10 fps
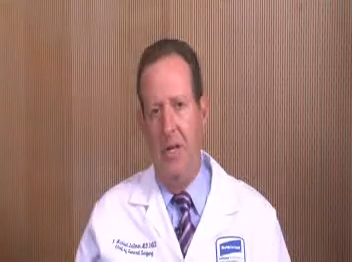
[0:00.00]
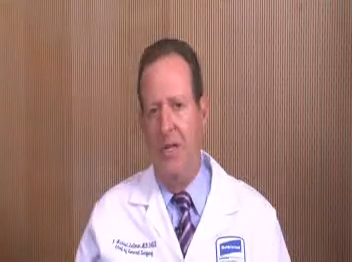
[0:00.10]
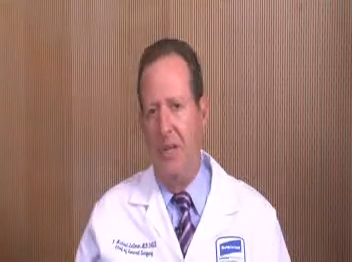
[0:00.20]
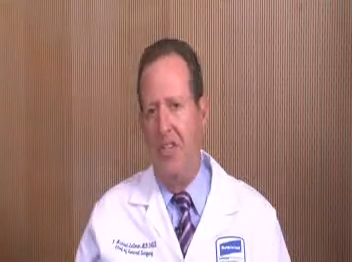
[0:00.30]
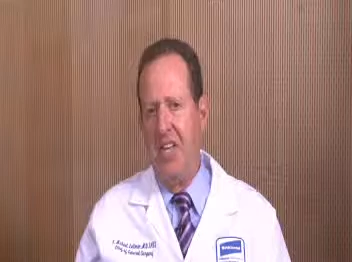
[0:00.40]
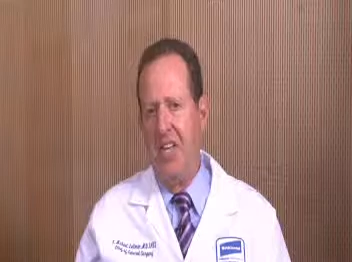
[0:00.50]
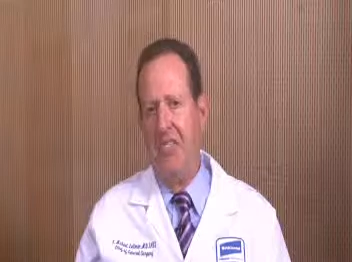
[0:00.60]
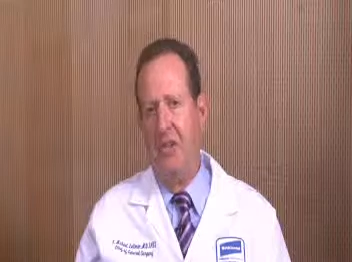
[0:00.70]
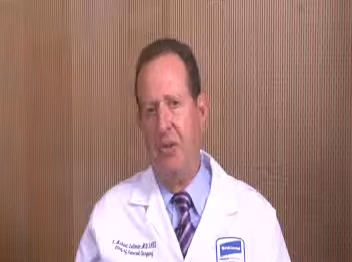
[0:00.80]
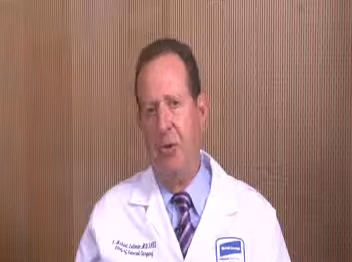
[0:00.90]
Such
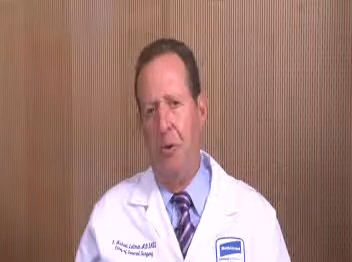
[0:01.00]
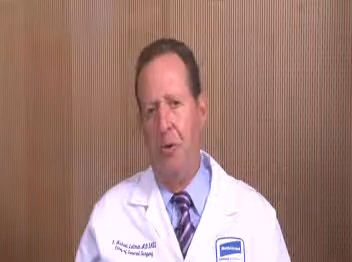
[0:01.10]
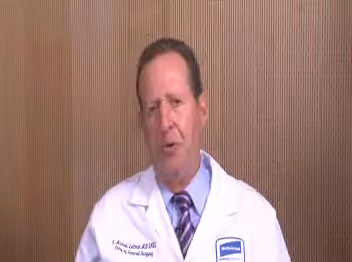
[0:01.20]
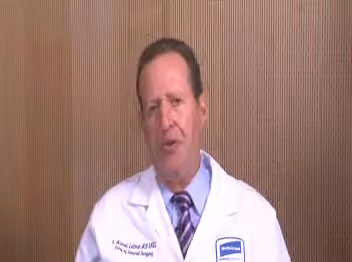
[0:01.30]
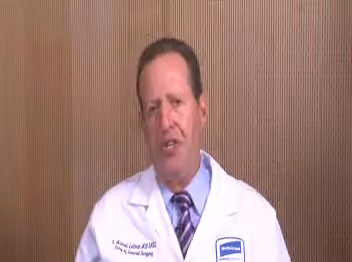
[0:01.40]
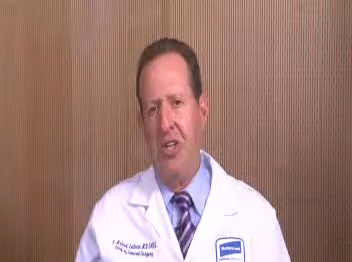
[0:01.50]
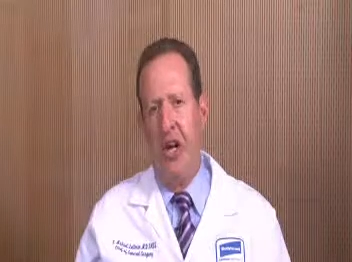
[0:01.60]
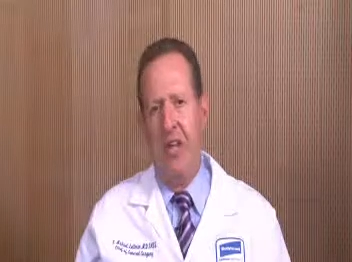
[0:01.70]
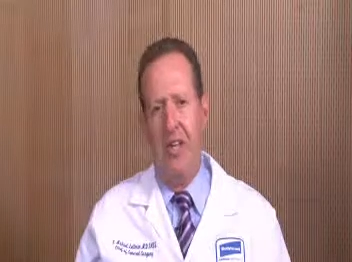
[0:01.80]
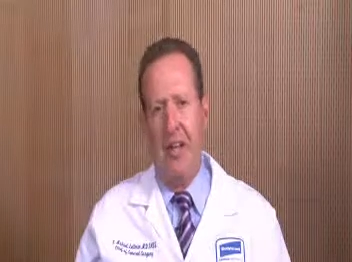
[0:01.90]
tests include upper GI
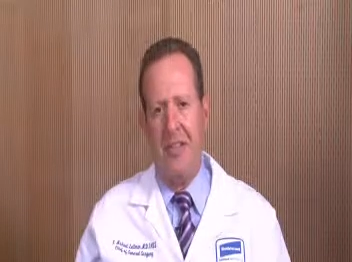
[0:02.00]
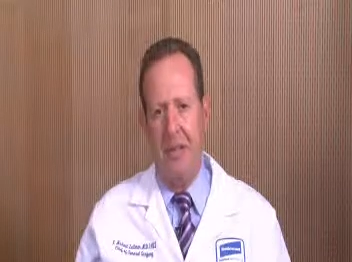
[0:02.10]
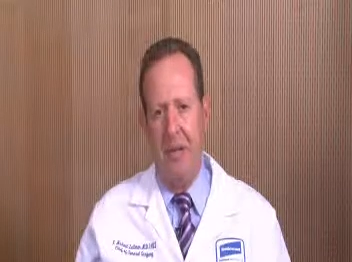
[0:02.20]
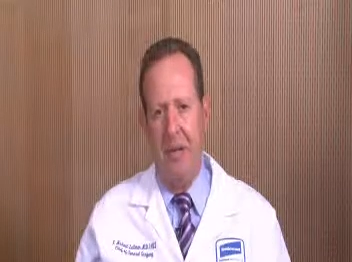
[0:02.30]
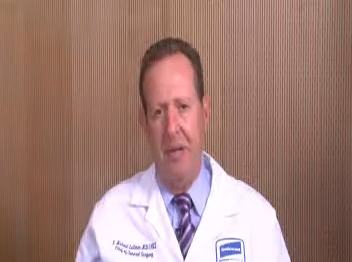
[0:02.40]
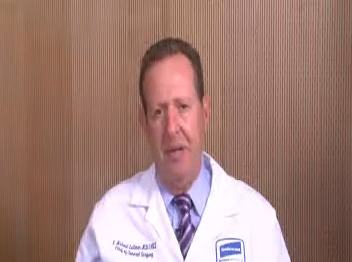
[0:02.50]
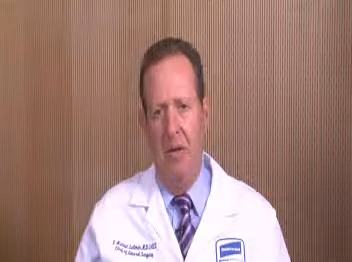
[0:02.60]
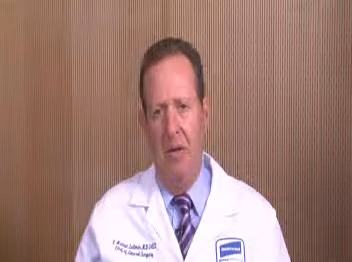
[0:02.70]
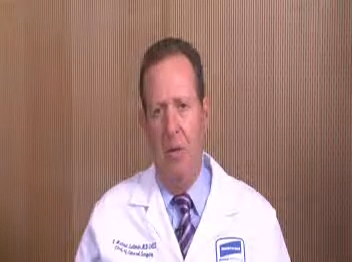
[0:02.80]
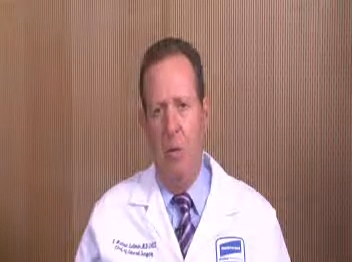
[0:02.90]
endoscopy,
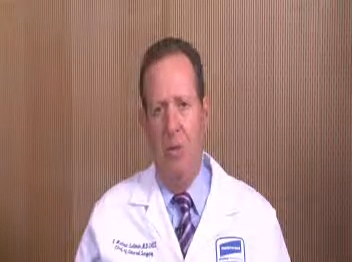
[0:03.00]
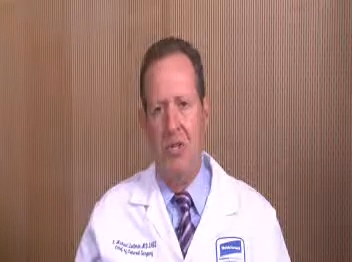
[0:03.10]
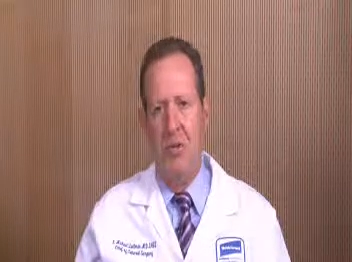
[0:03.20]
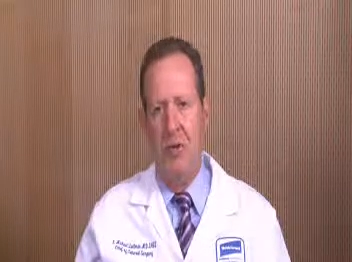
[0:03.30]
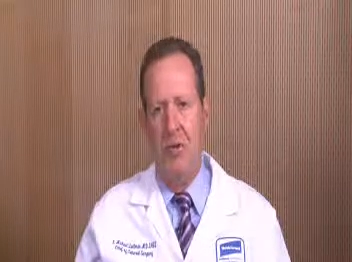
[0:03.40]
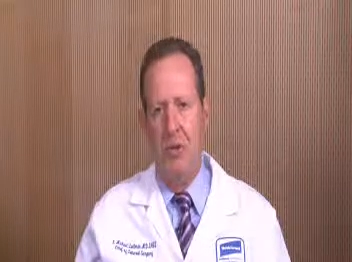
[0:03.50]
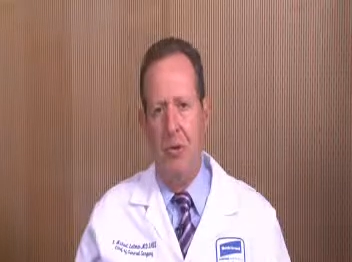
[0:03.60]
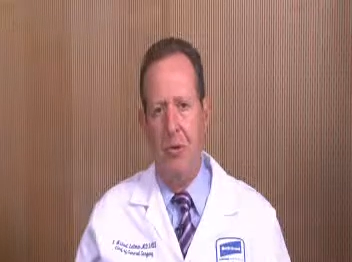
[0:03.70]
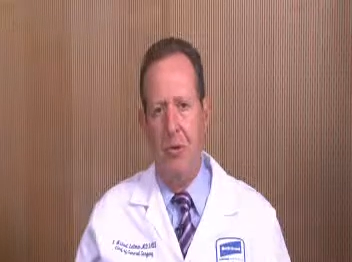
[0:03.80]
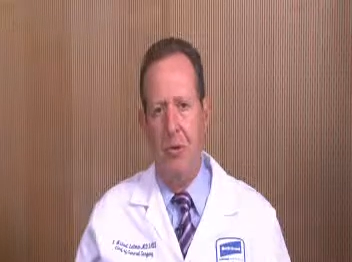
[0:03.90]
which is often
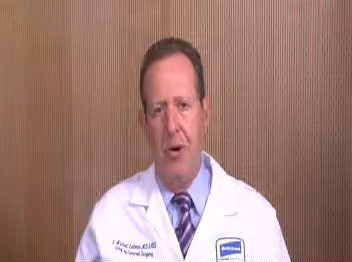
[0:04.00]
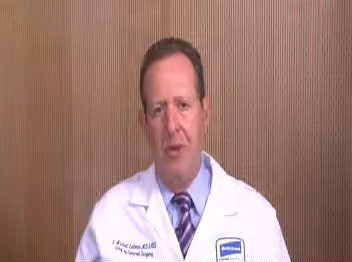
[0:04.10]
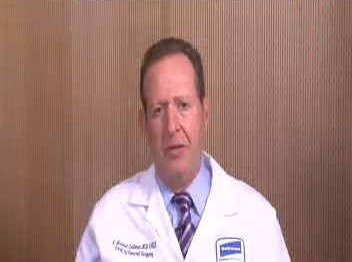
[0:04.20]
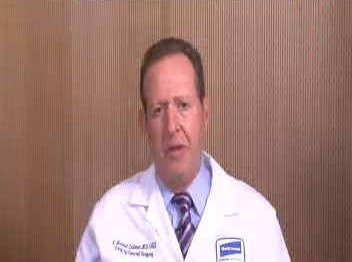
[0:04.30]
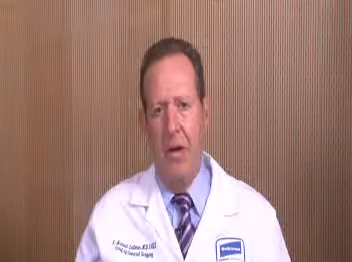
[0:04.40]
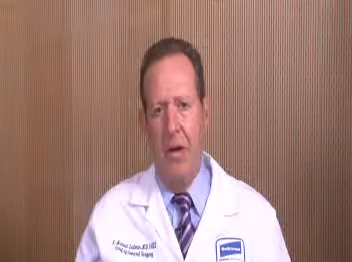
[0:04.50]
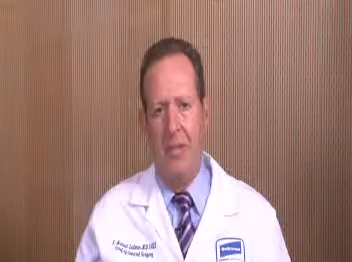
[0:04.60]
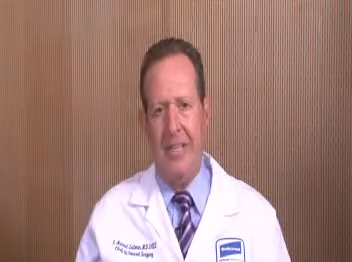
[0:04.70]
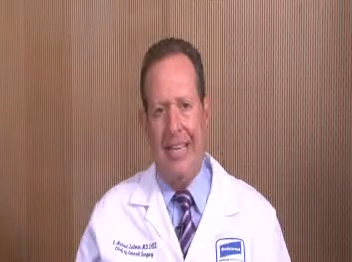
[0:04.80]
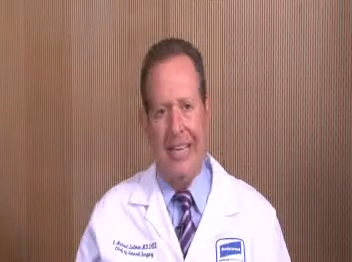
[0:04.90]
used to find the
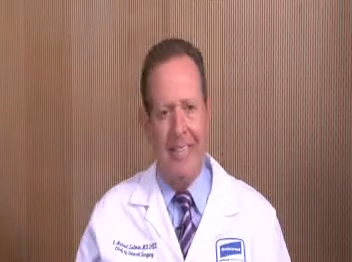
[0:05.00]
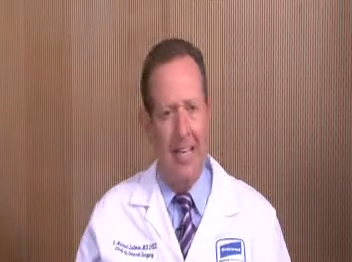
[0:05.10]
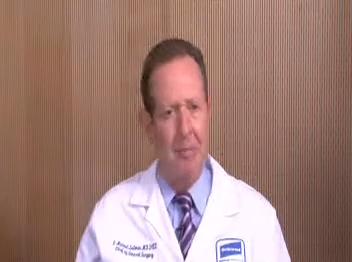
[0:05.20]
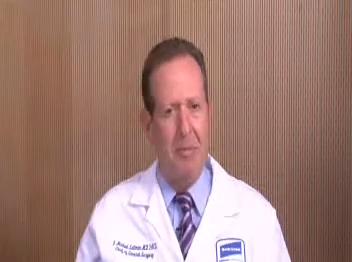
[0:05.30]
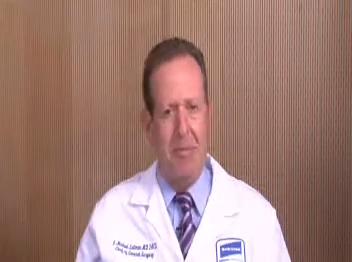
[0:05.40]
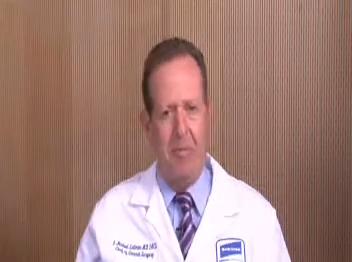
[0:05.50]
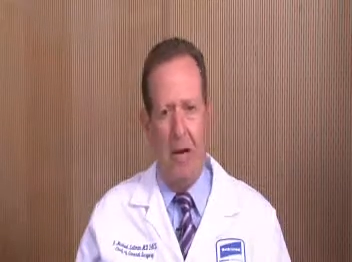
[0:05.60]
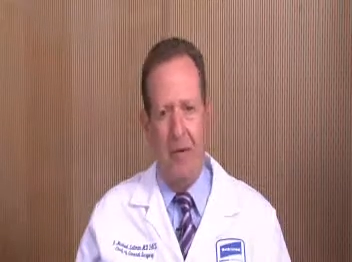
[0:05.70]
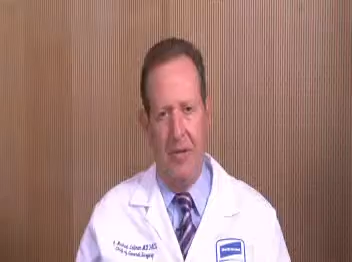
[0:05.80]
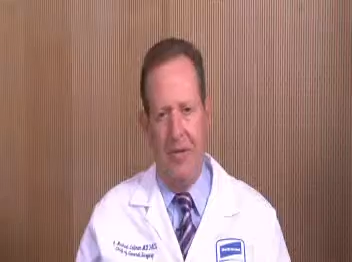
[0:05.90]
cause and examine the
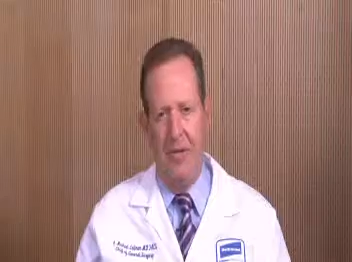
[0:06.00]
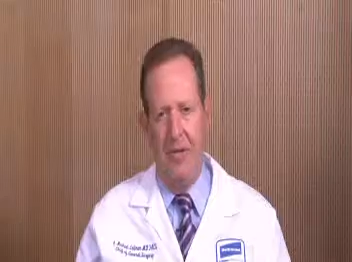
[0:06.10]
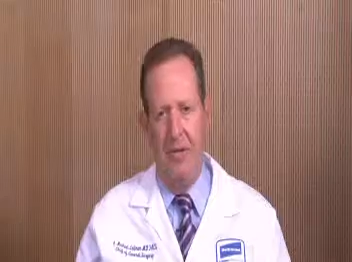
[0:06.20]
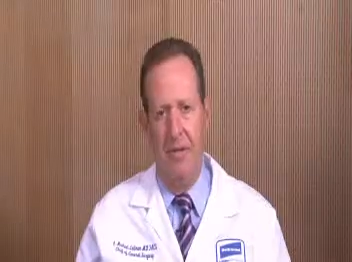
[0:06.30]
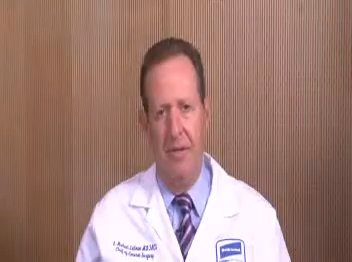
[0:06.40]
esophagus.